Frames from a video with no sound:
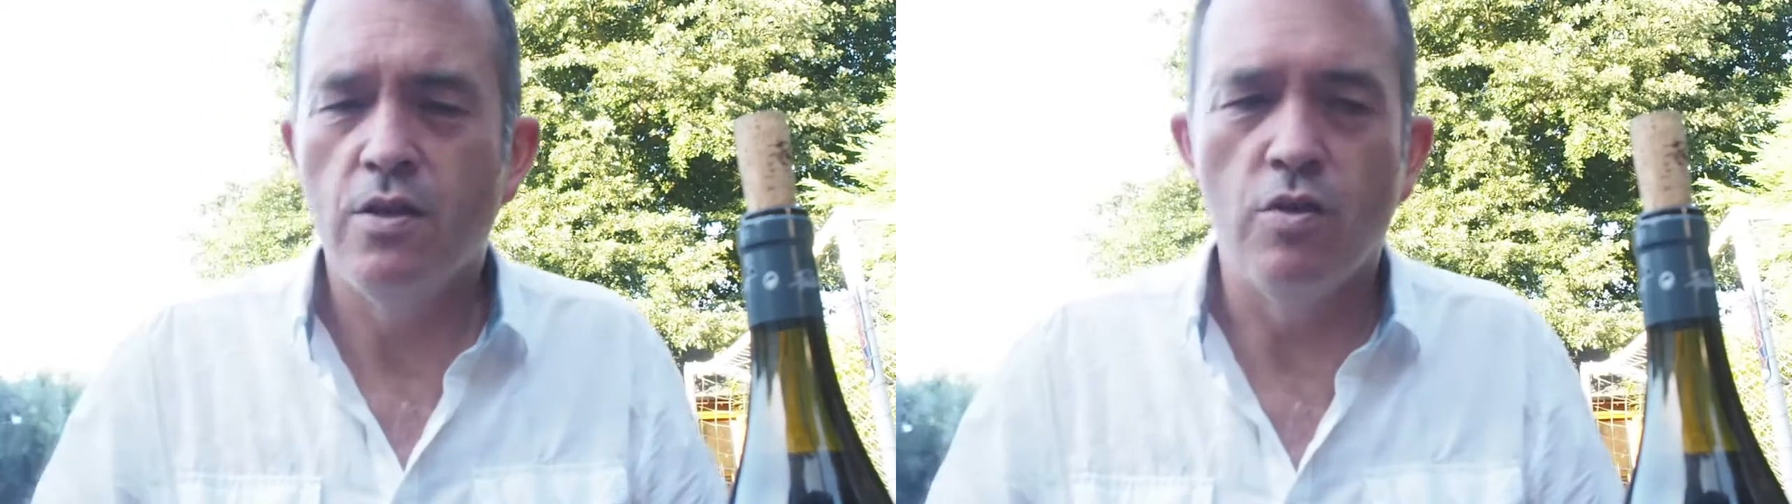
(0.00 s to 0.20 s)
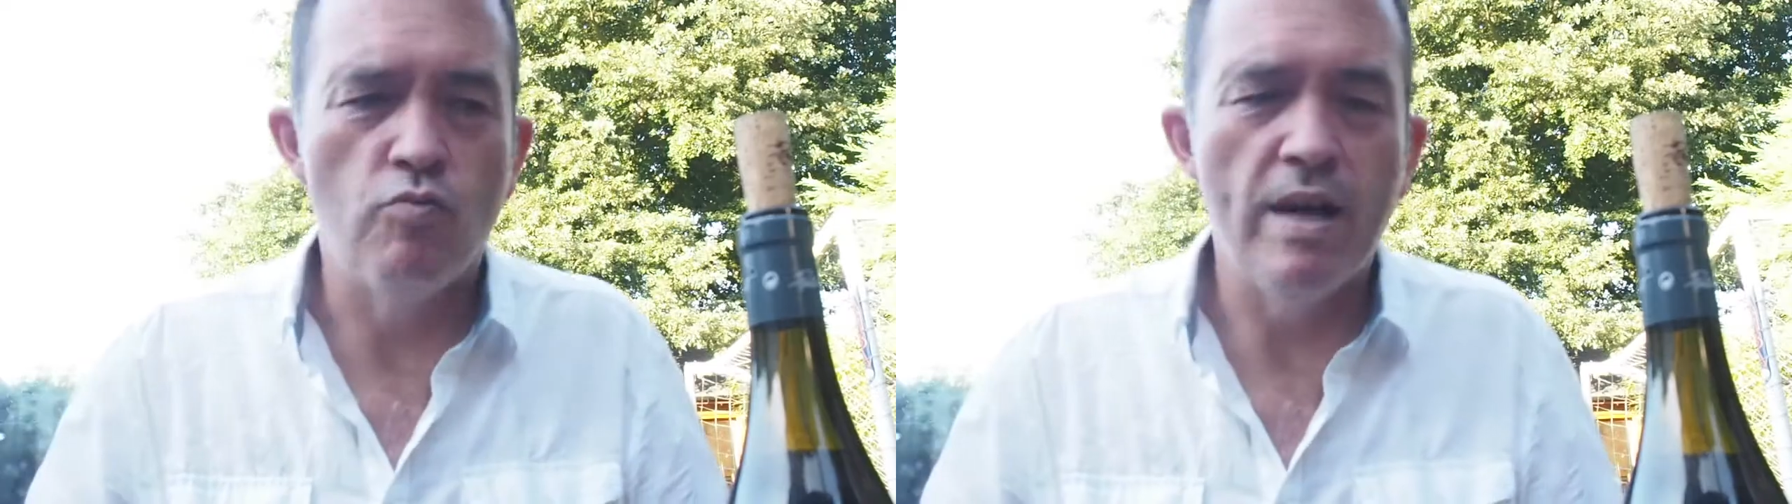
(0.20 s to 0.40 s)

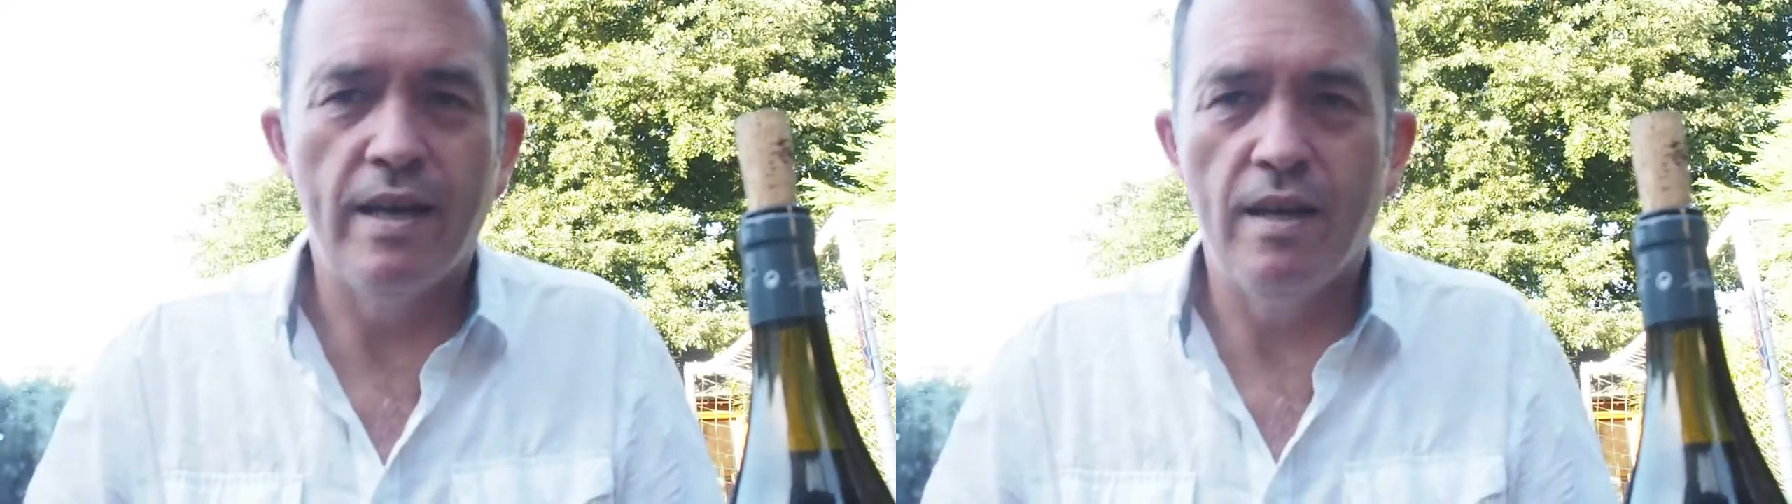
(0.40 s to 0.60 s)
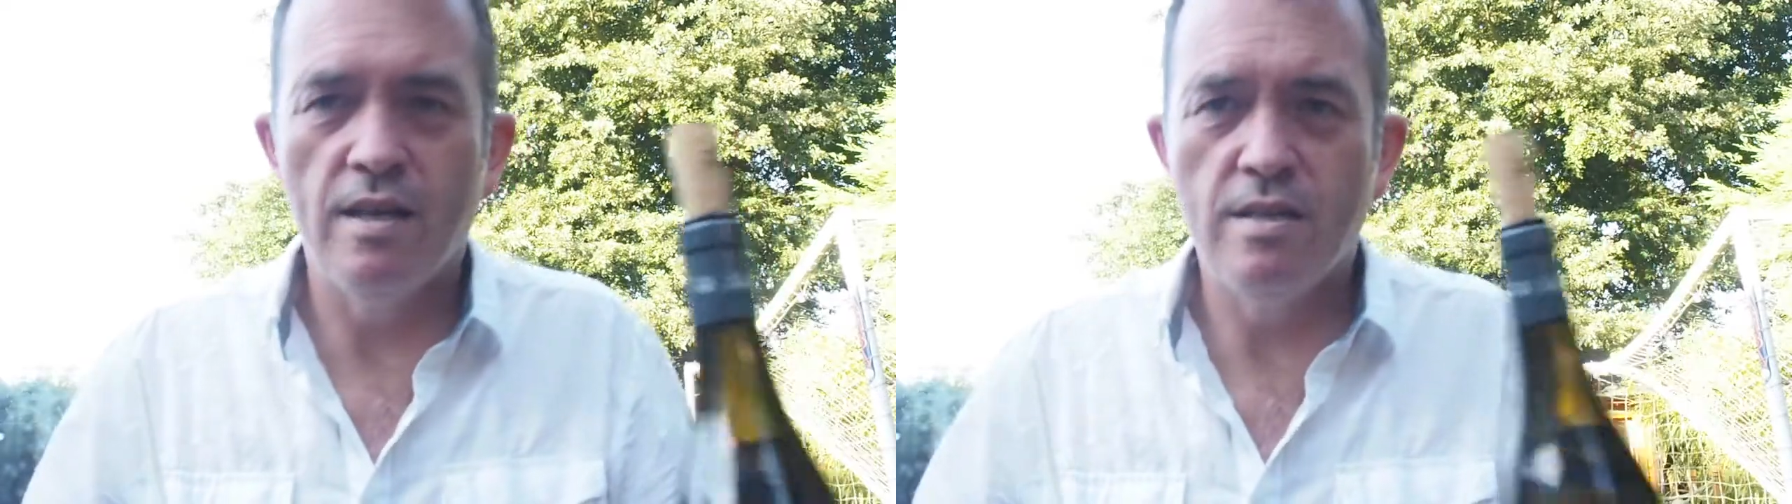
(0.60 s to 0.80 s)
the
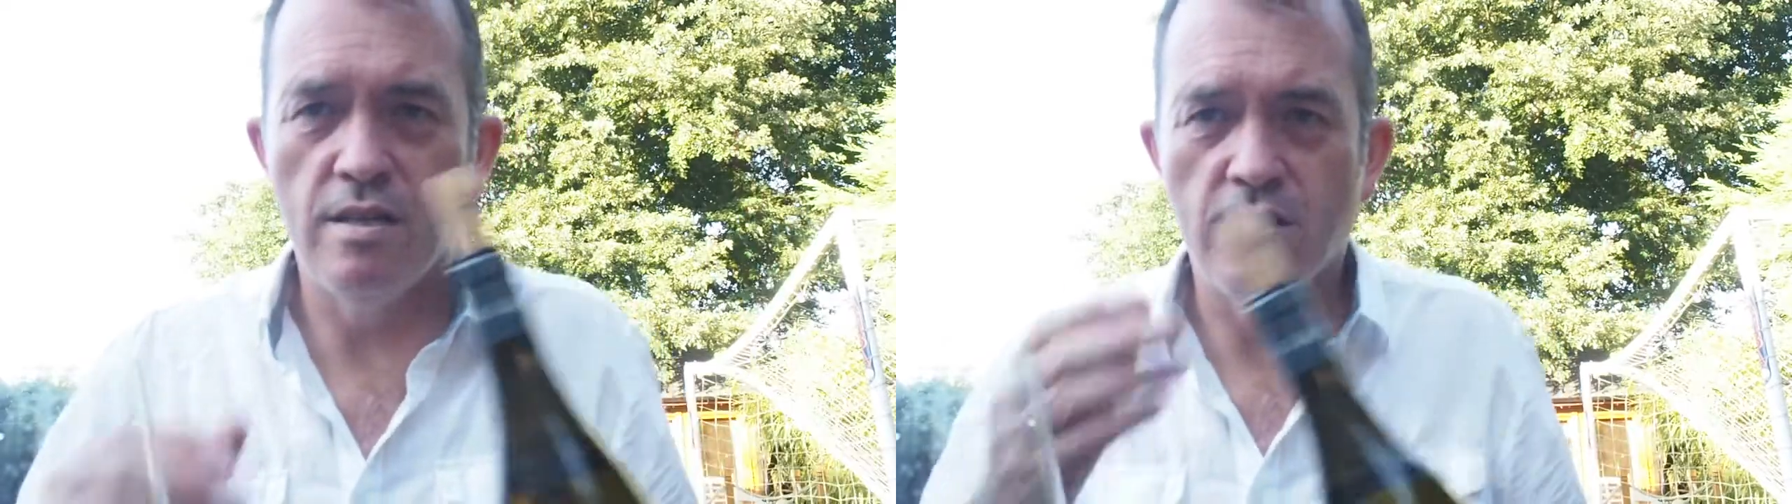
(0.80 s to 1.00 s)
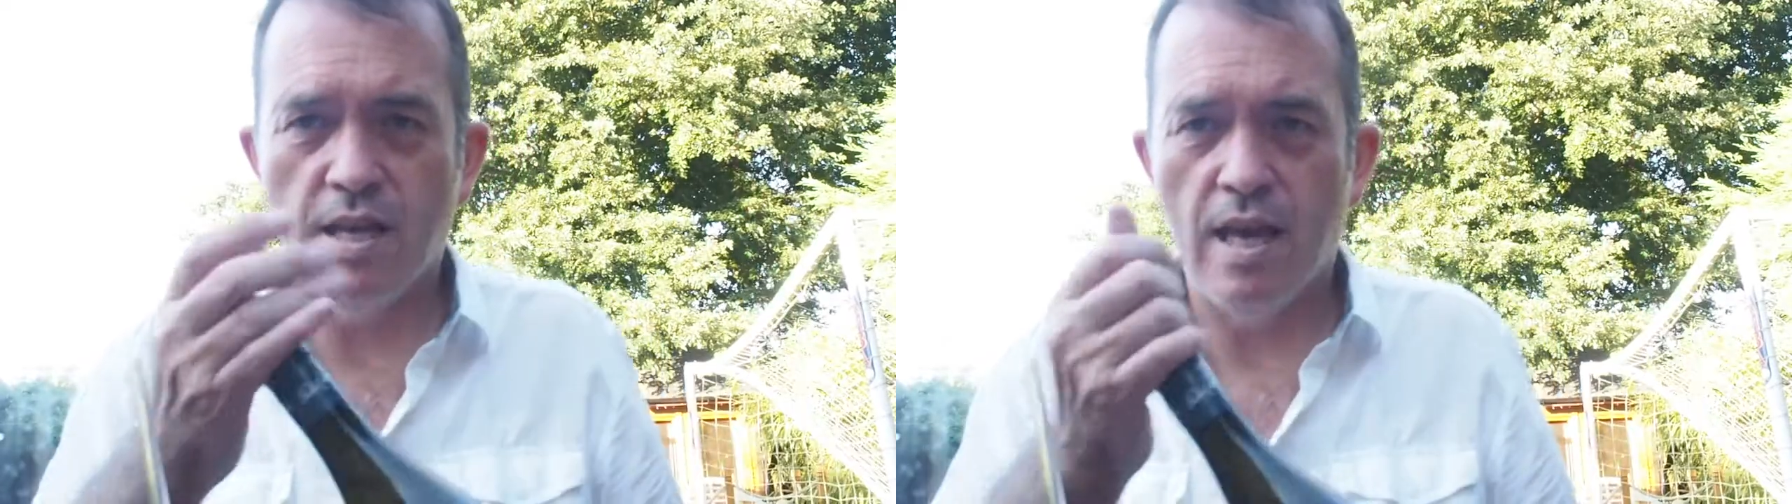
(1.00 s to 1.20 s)
regular
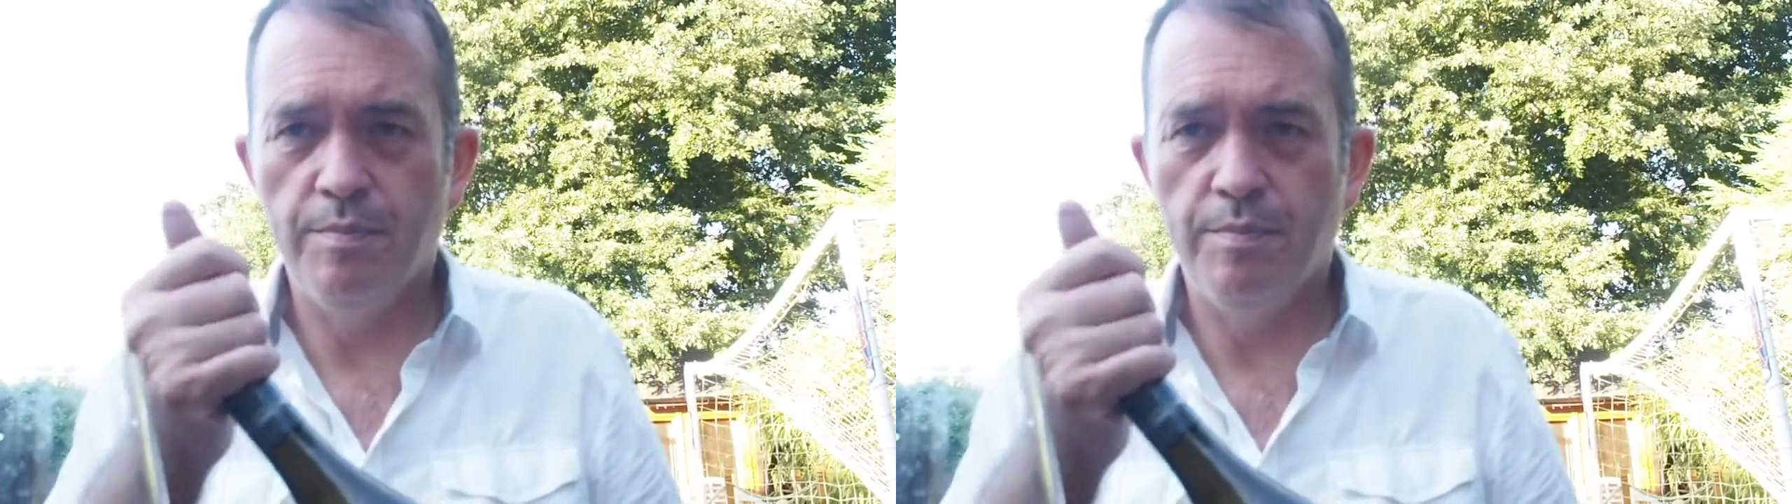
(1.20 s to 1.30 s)
Sancerres.